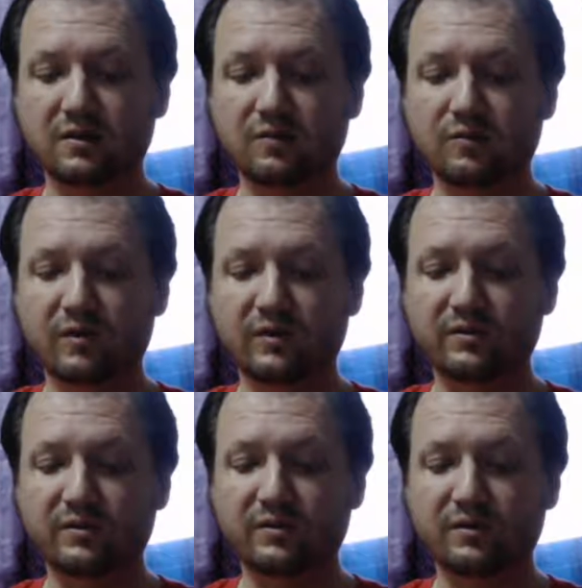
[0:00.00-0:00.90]

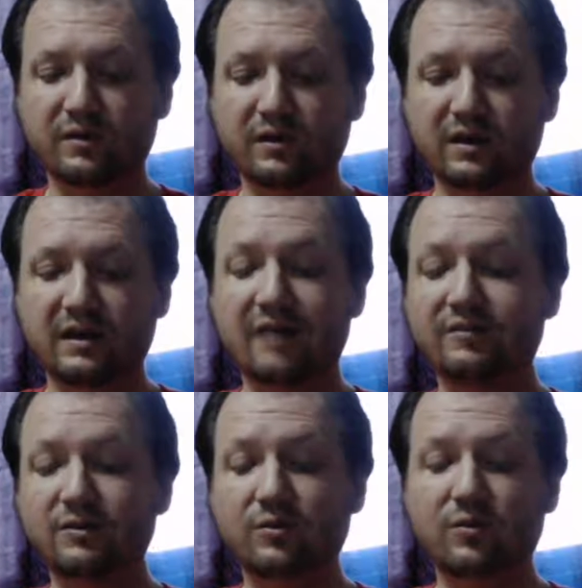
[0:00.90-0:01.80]
whether in
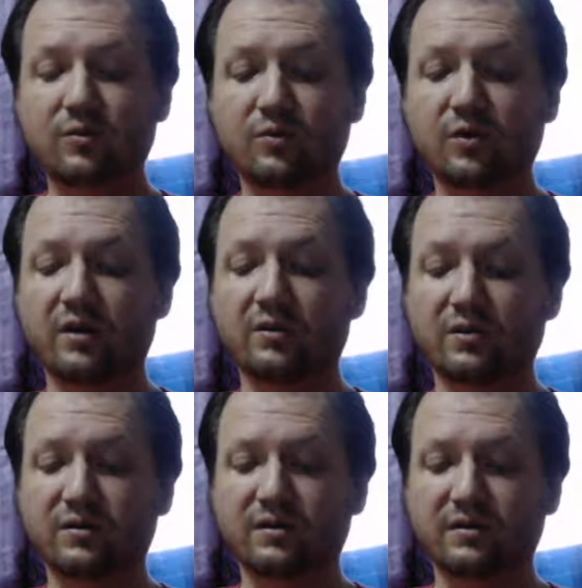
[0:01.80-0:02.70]
heaven or on
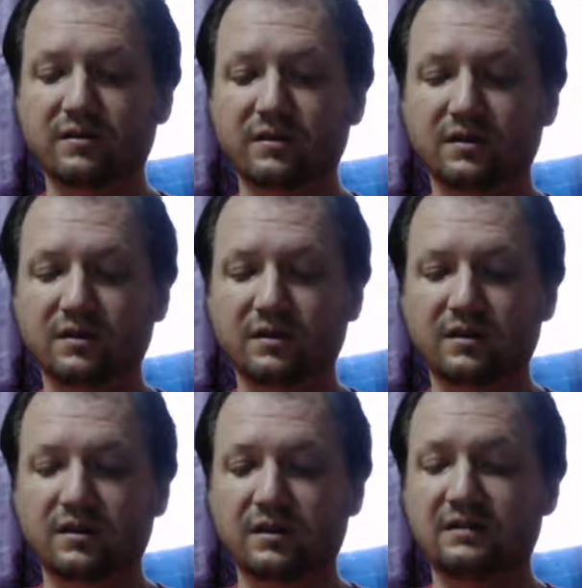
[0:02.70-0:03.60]
earth,
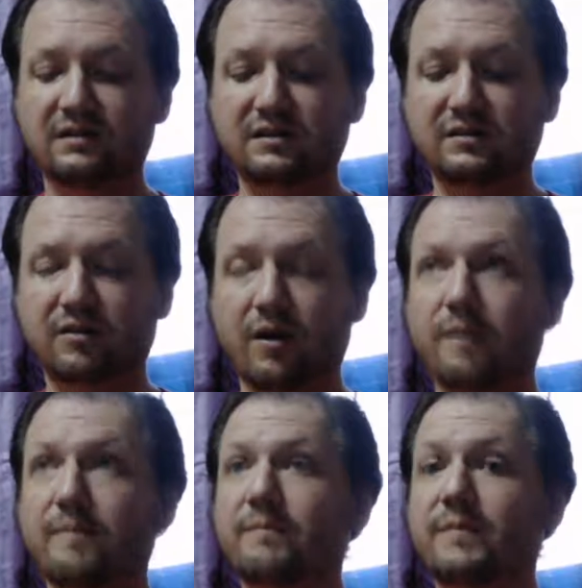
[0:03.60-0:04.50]
indeed there
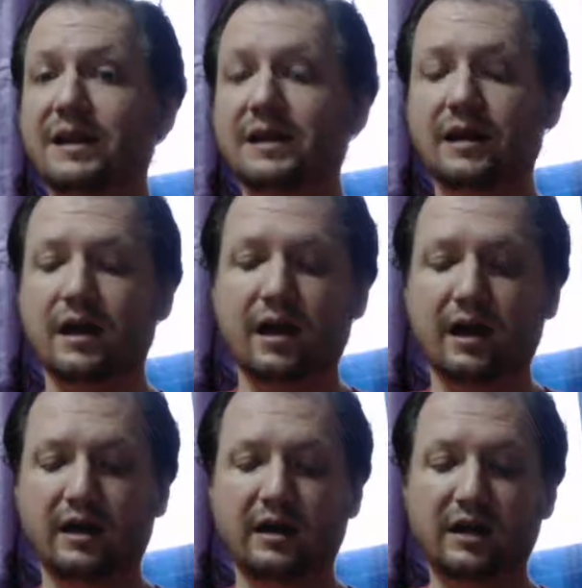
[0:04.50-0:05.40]
are many
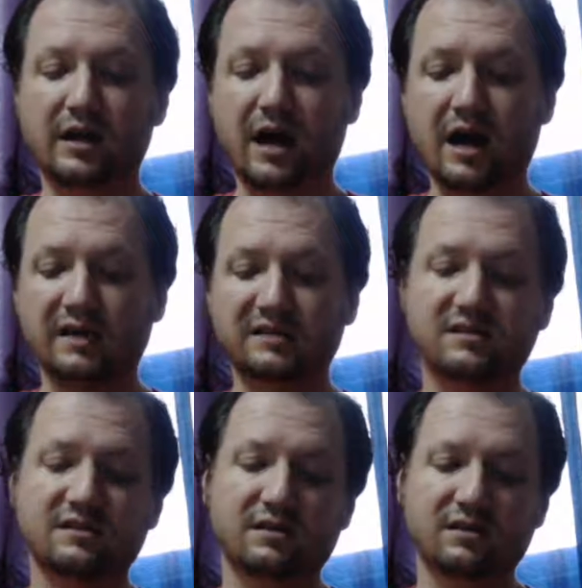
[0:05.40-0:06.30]

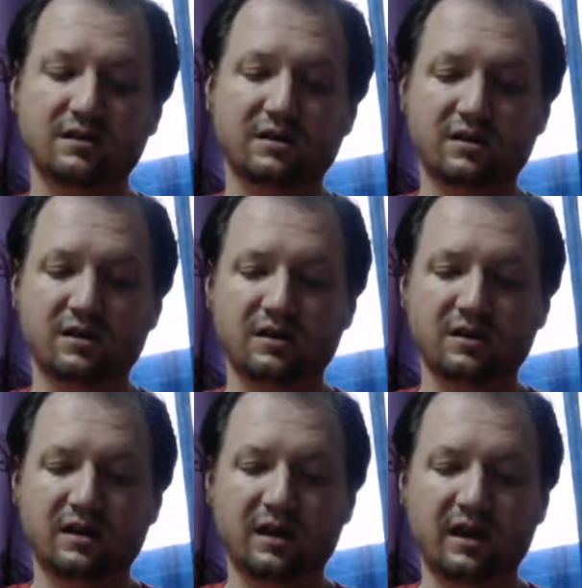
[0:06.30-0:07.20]
gods
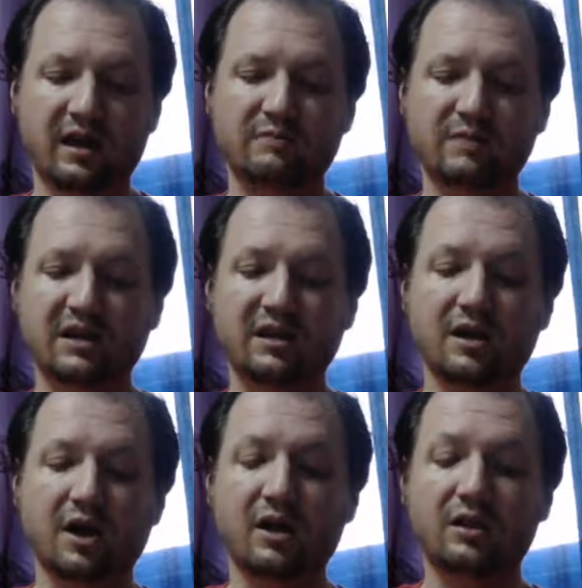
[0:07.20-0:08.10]
and many
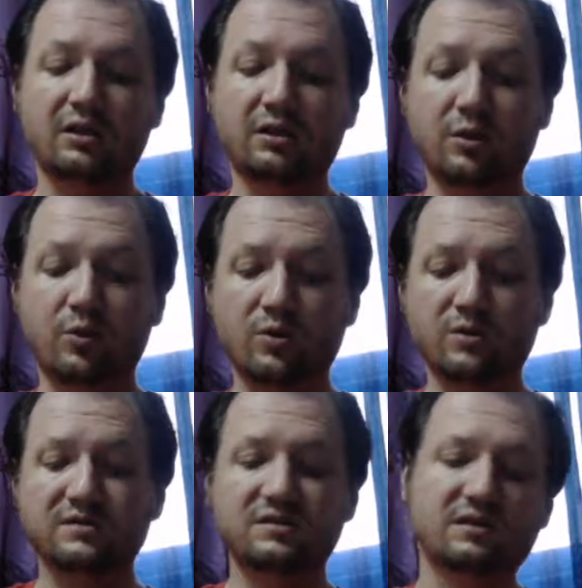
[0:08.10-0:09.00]

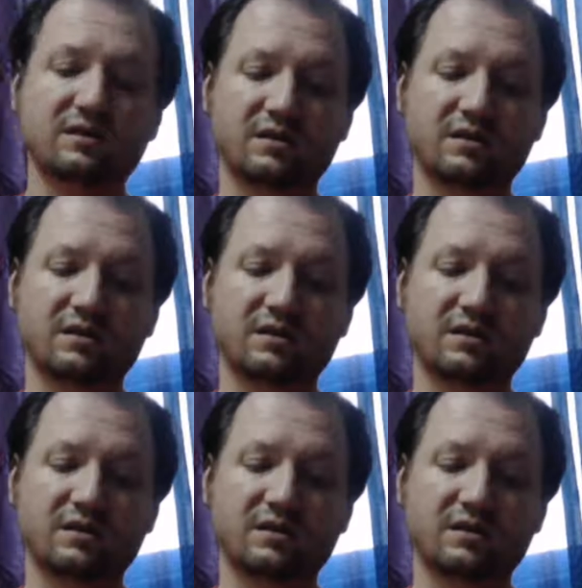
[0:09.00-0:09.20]
lords.